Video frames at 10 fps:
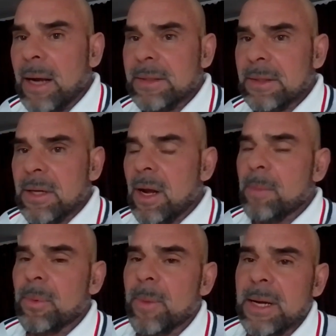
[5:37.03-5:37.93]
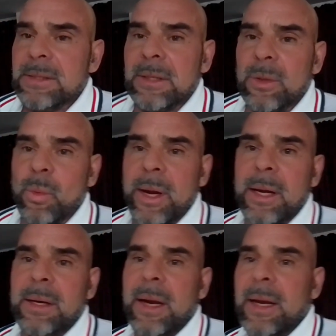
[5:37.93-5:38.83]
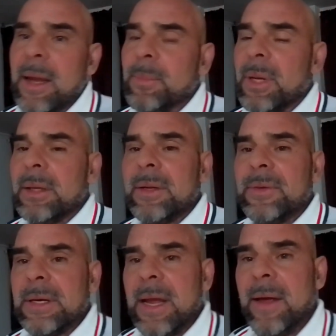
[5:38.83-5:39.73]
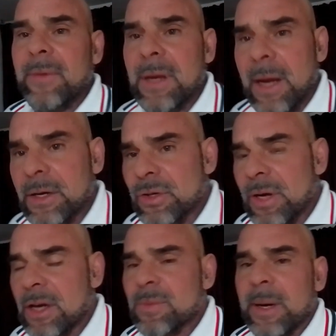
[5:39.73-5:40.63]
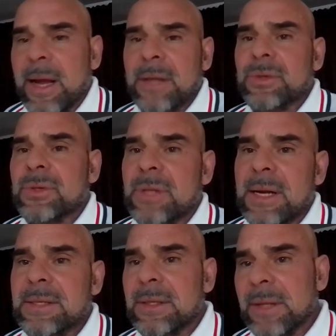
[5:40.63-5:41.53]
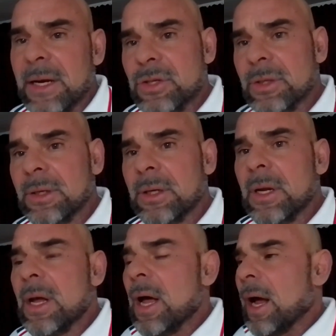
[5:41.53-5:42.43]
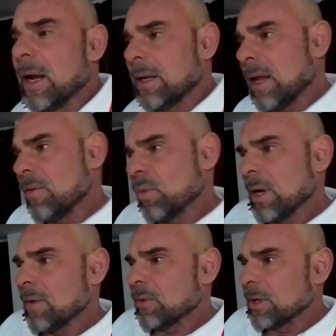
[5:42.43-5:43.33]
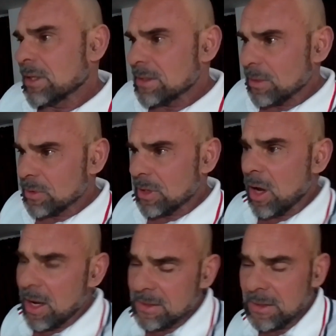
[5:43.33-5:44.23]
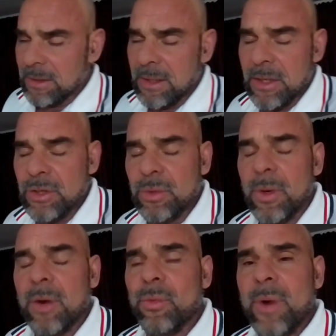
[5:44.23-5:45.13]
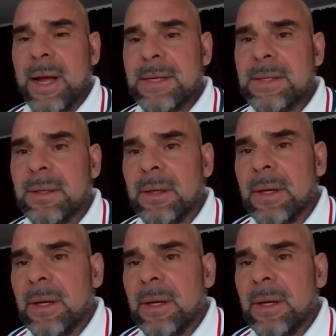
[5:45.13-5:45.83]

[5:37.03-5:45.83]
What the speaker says: I didn't compromise on the weight. I kept on lifting heavy. I changed my exercise selection. I gave whatever it is that was causing the issue a rest.